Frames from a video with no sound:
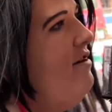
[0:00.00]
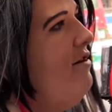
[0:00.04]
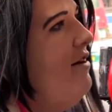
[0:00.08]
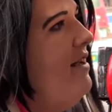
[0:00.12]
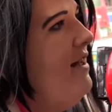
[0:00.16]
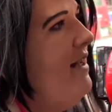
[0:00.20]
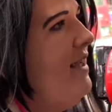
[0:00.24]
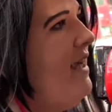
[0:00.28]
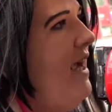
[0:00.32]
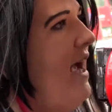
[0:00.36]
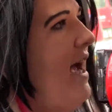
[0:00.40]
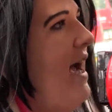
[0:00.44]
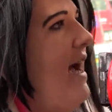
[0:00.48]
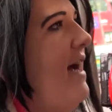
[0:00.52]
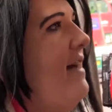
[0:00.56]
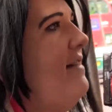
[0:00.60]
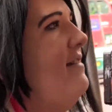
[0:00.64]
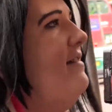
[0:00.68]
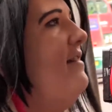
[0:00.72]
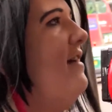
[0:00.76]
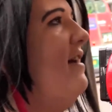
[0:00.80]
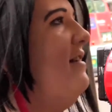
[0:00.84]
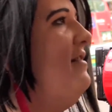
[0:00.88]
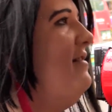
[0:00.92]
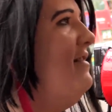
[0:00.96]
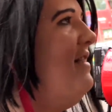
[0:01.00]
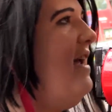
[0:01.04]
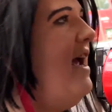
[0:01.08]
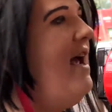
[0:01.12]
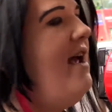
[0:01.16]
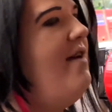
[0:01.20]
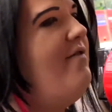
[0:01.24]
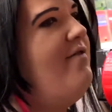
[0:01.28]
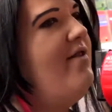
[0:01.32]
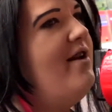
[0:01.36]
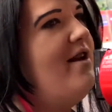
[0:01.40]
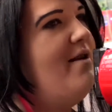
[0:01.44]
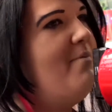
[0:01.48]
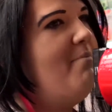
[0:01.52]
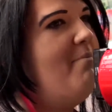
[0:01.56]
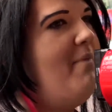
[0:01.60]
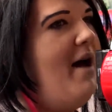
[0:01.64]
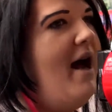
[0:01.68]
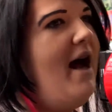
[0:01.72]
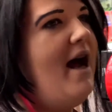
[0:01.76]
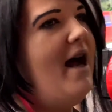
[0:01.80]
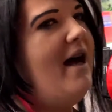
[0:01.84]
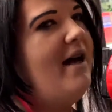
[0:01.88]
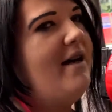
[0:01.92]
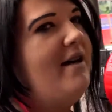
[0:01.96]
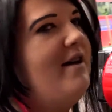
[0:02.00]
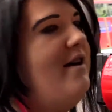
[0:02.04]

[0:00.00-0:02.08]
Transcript: at the Cass, and David and Mark